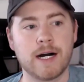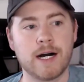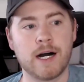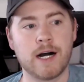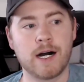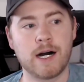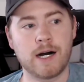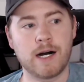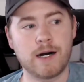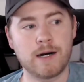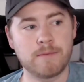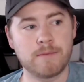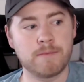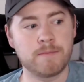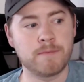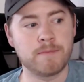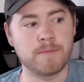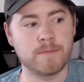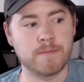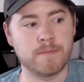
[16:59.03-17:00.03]

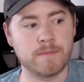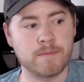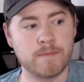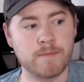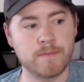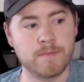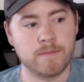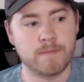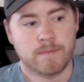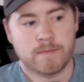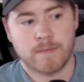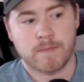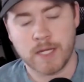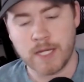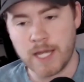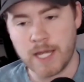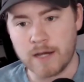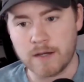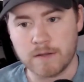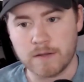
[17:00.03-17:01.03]
And
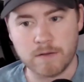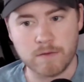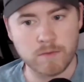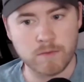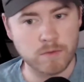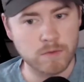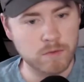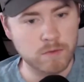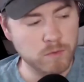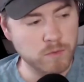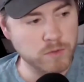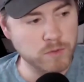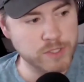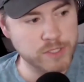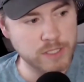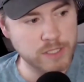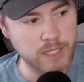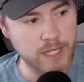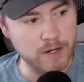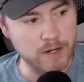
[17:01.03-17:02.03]
yeah, we'll
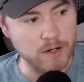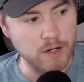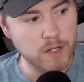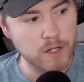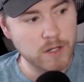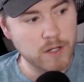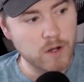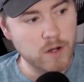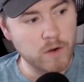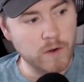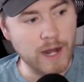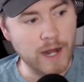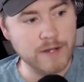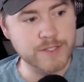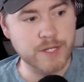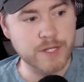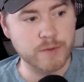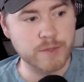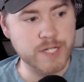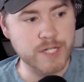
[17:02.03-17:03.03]
see there.
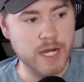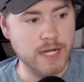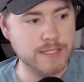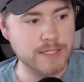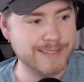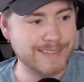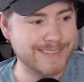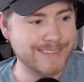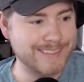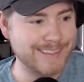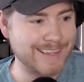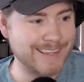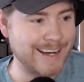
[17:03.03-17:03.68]
Ohio State, Wisconsin,